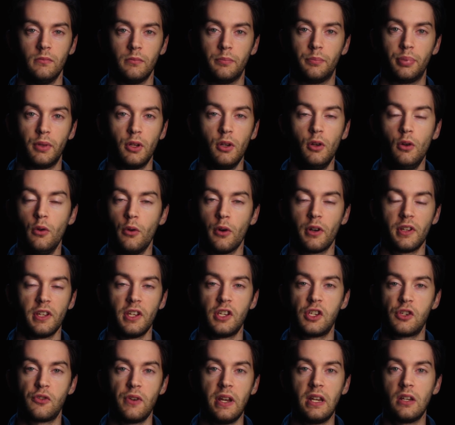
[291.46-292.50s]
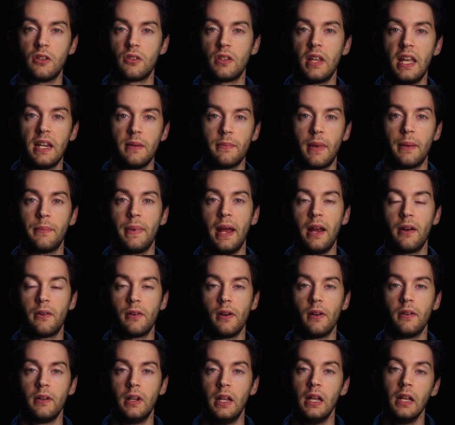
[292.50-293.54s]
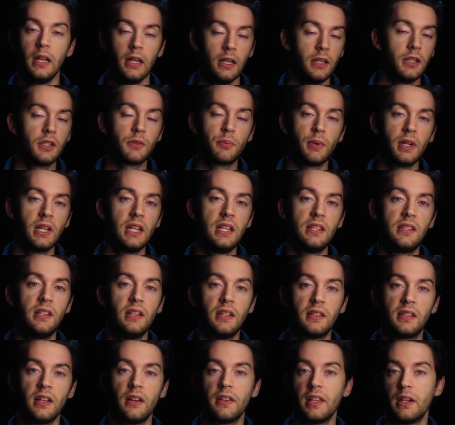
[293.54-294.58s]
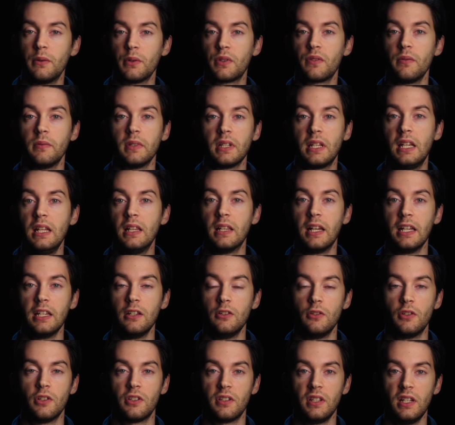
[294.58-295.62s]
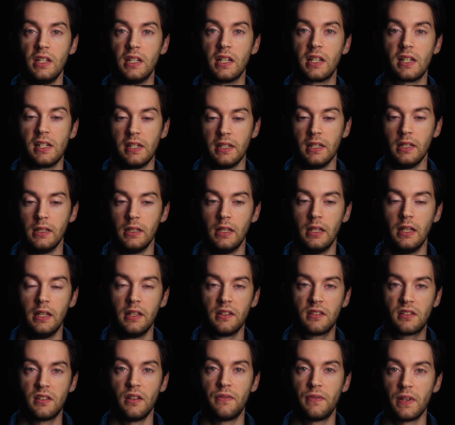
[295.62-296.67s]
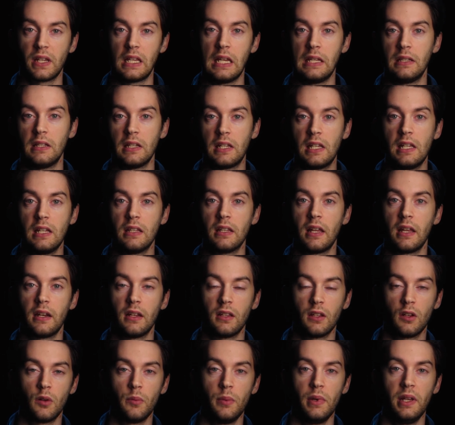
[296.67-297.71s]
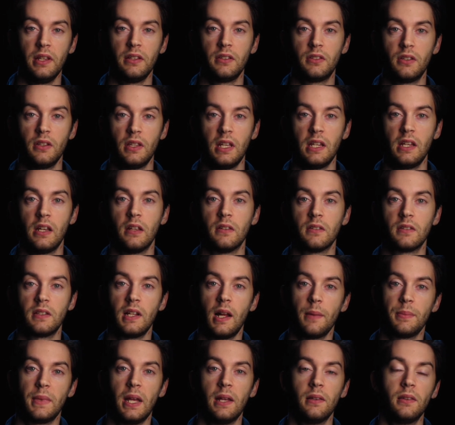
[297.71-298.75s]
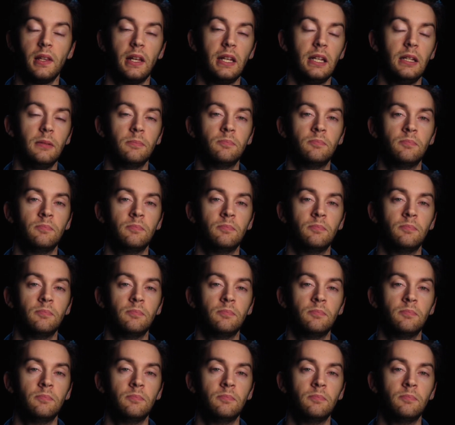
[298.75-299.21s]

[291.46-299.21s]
blue or this strange light in my background, it's pretty easy to tell that it was from the key light, and you just need to kind of suffocate the key light a little bit so that you could stop that light.